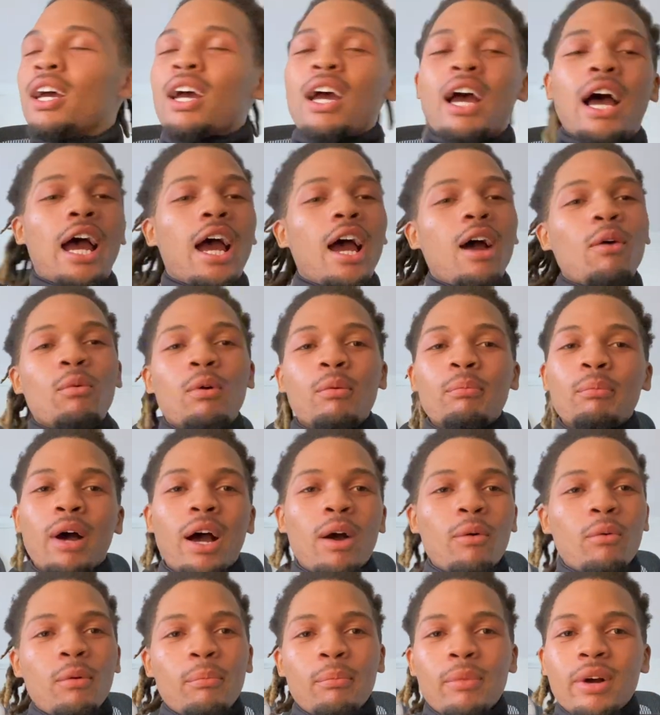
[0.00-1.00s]
I
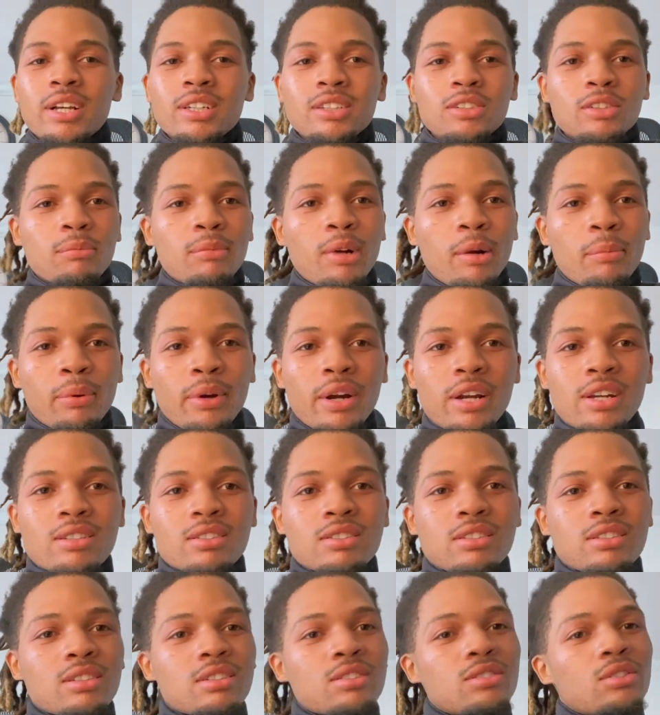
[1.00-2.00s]
wasn't budging on my price.
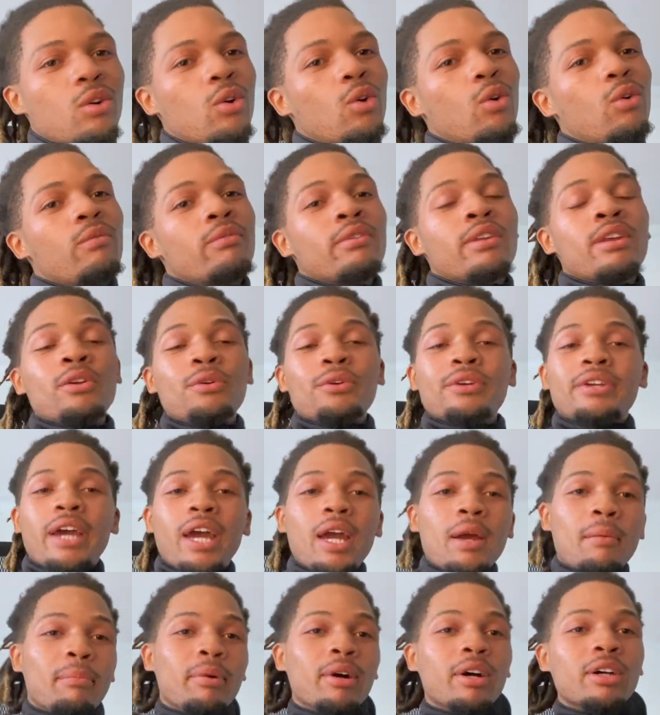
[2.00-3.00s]
So you
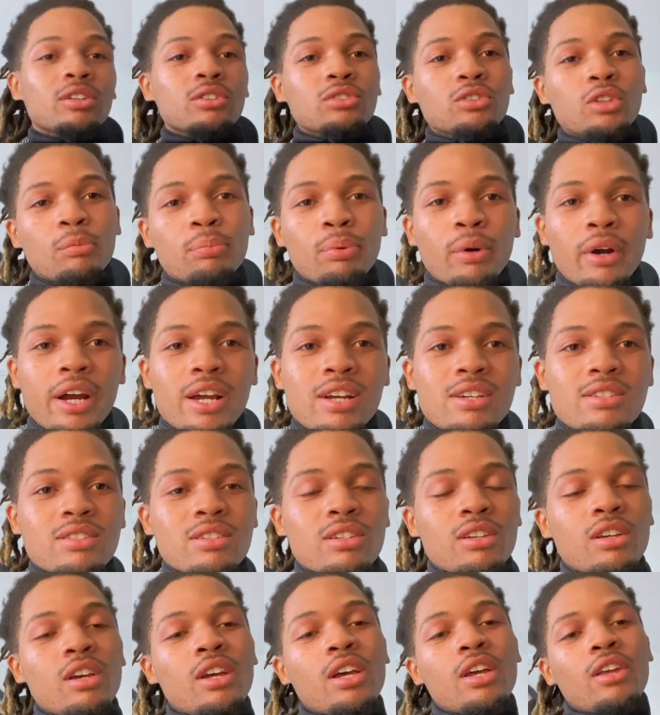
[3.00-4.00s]
can't budge on your price.
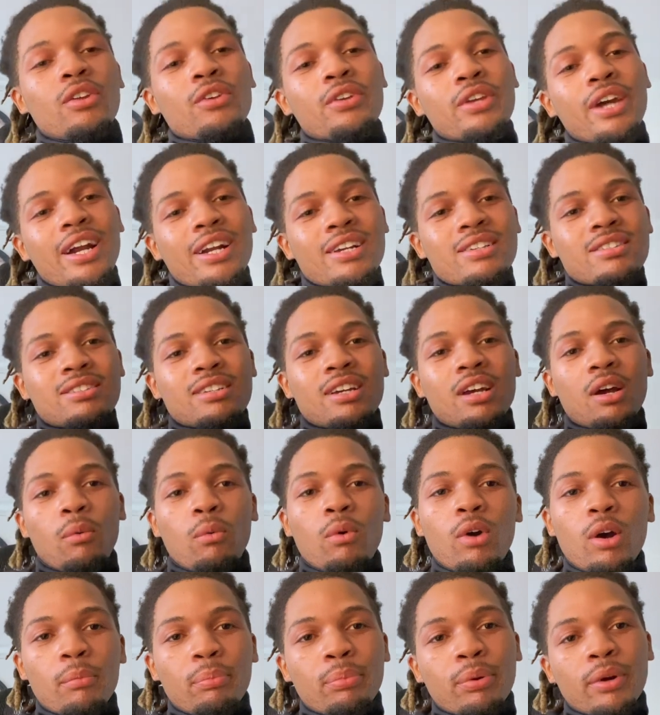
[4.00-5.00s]
You gotta stay at
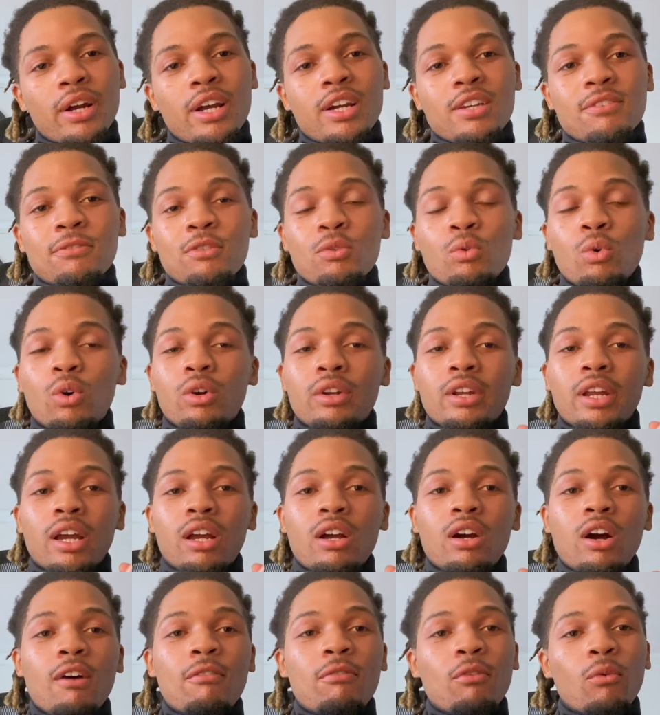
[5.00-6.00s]
one price. If you want that
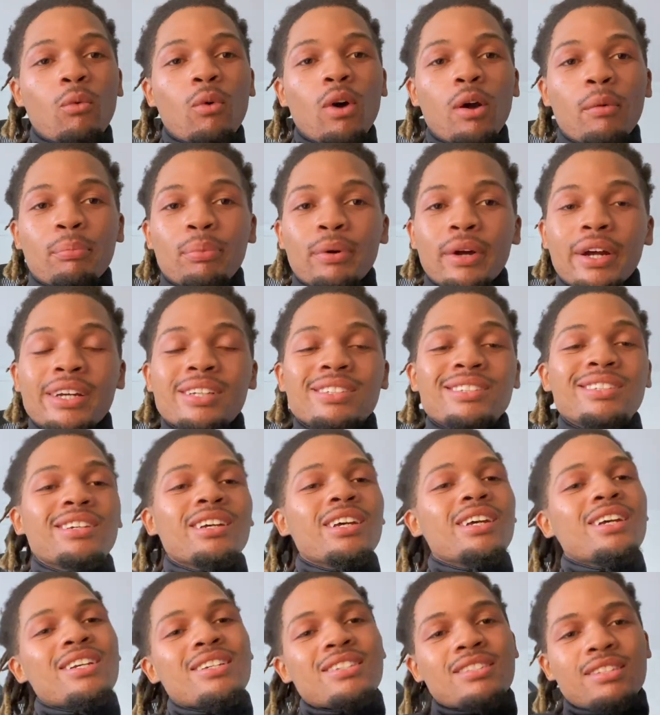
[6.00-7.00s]
car for one price,
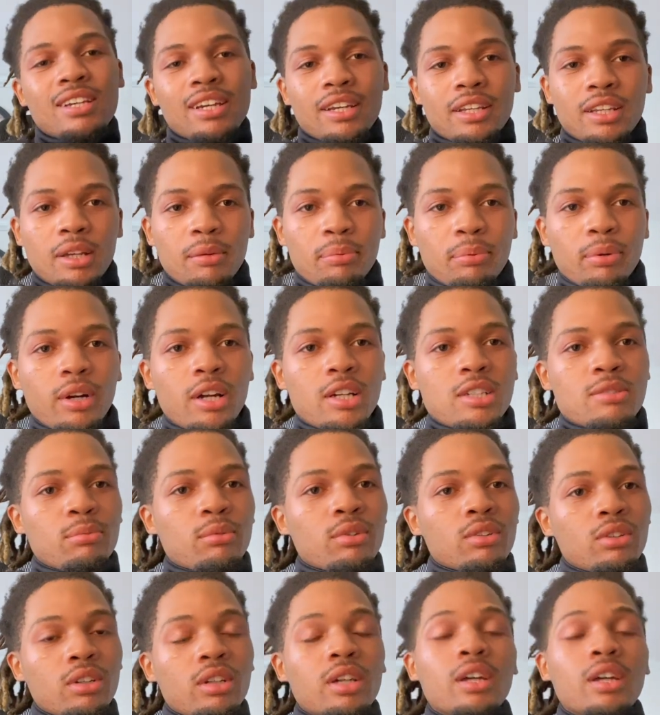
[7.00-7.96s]
stay at that price, bro.